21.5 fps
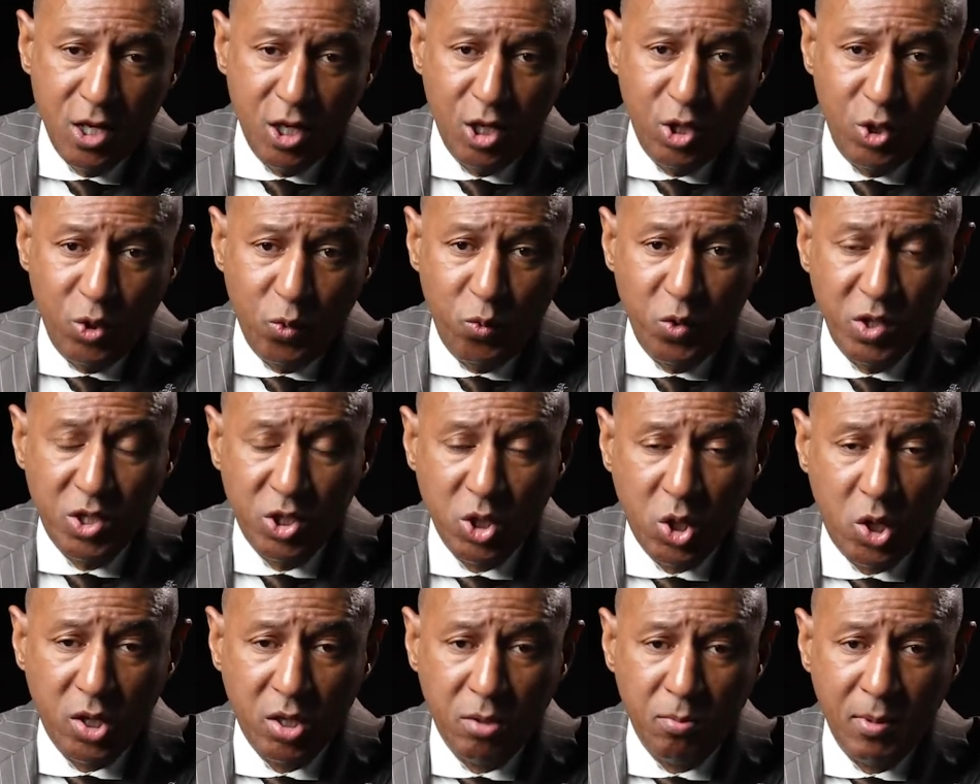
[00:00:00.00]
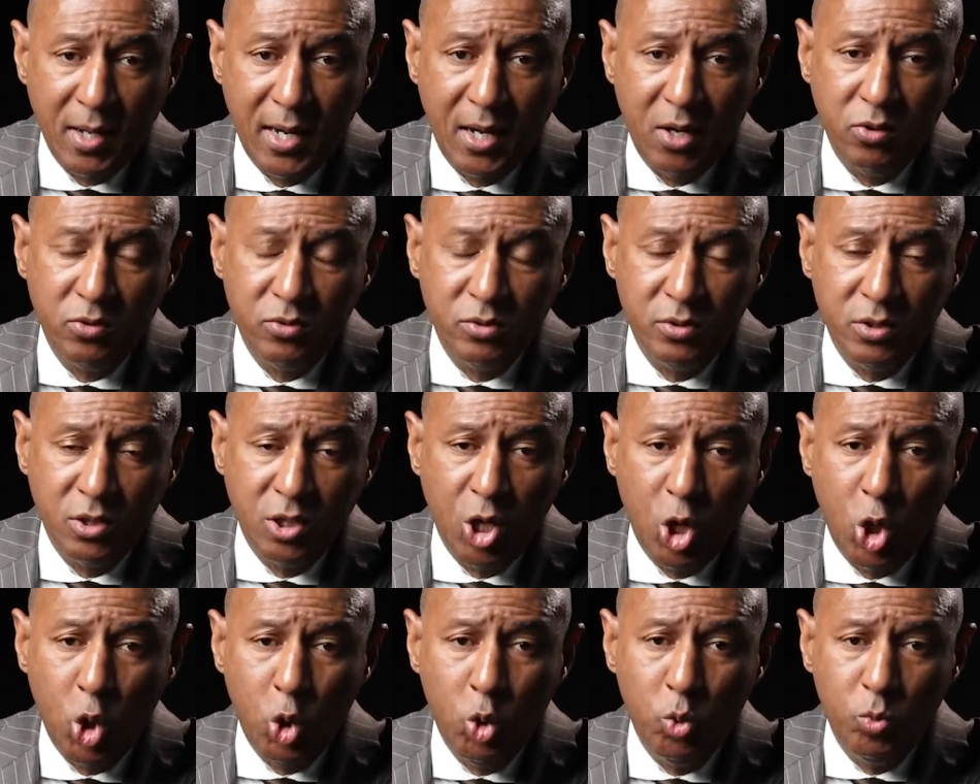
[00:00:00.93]
You know, we talk about
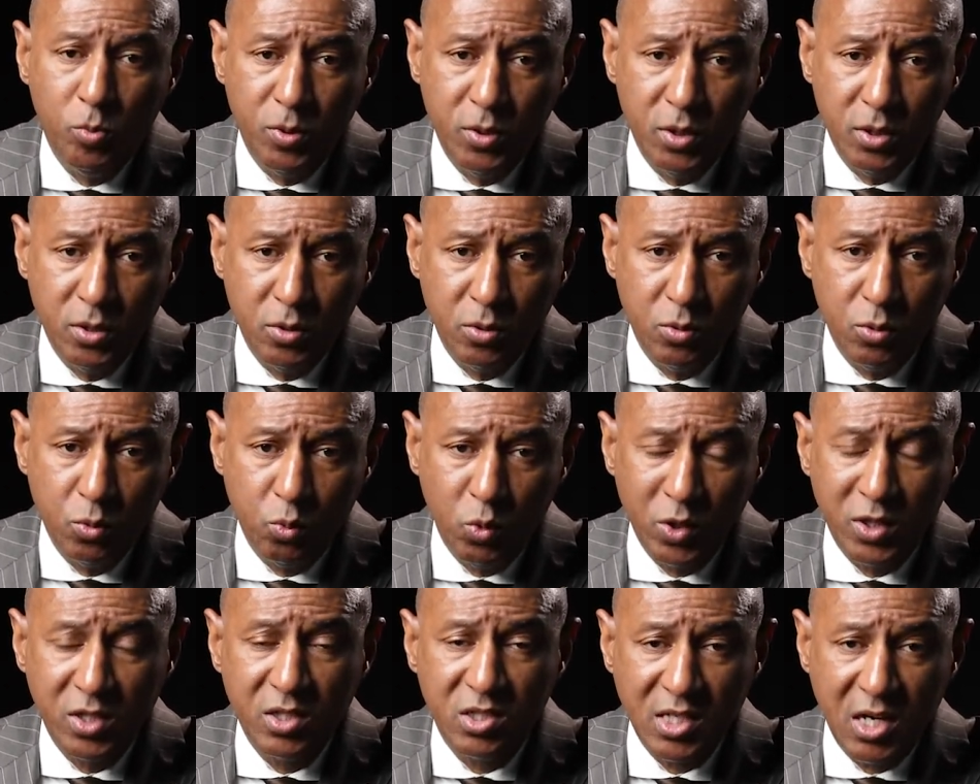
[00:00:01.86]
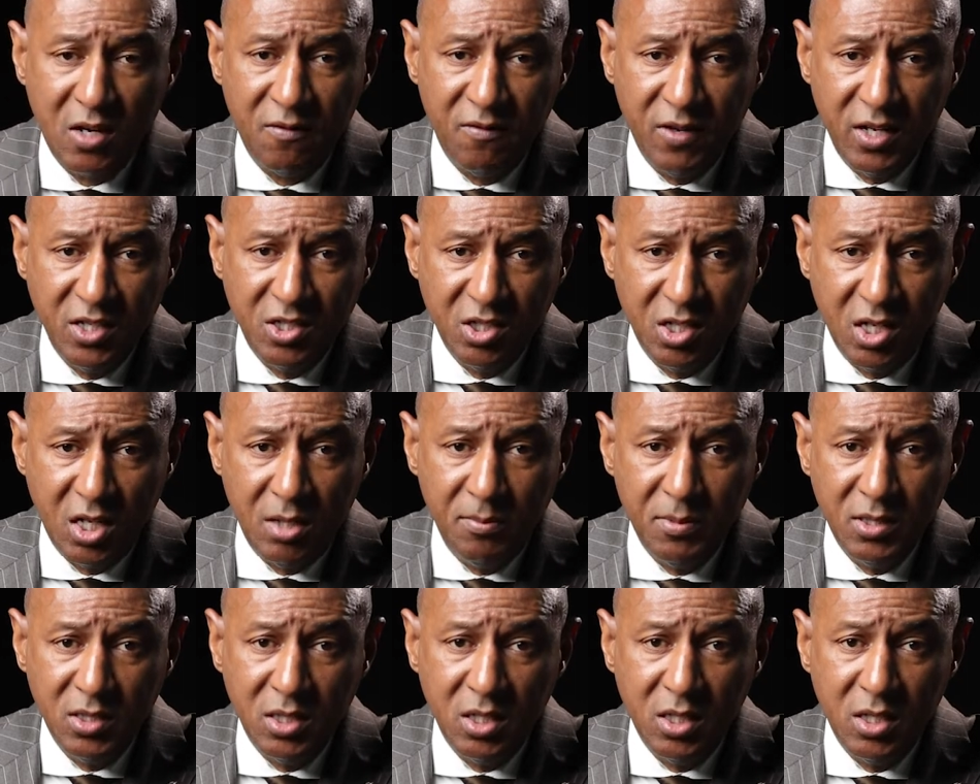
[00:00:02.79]
hope, what the Salvation
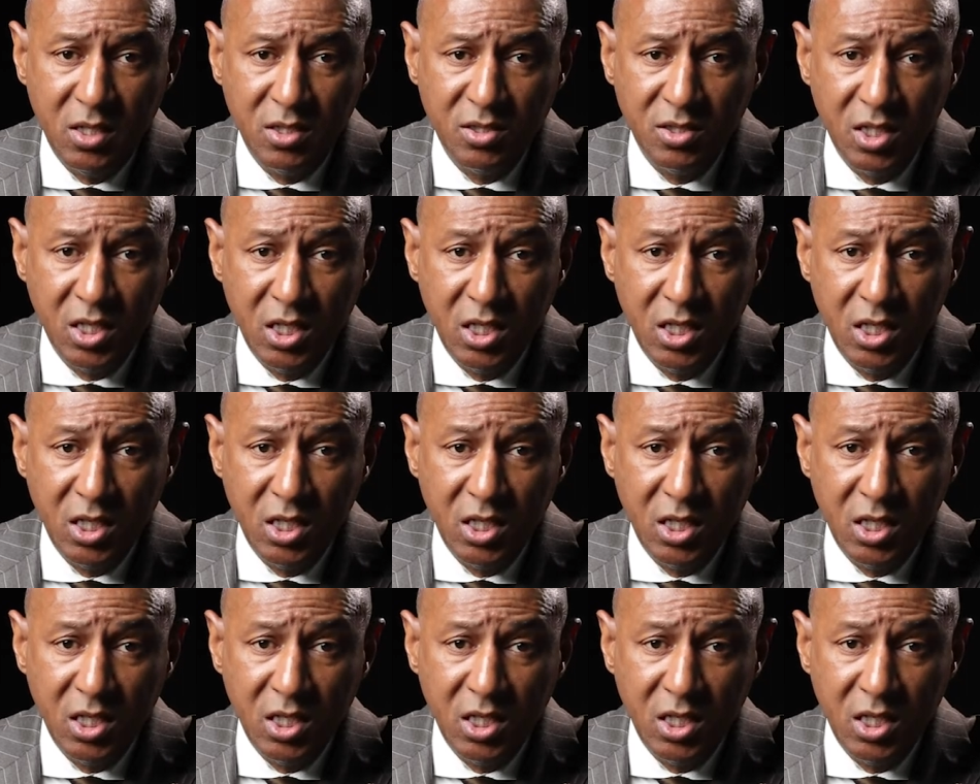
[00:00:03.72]
Army does.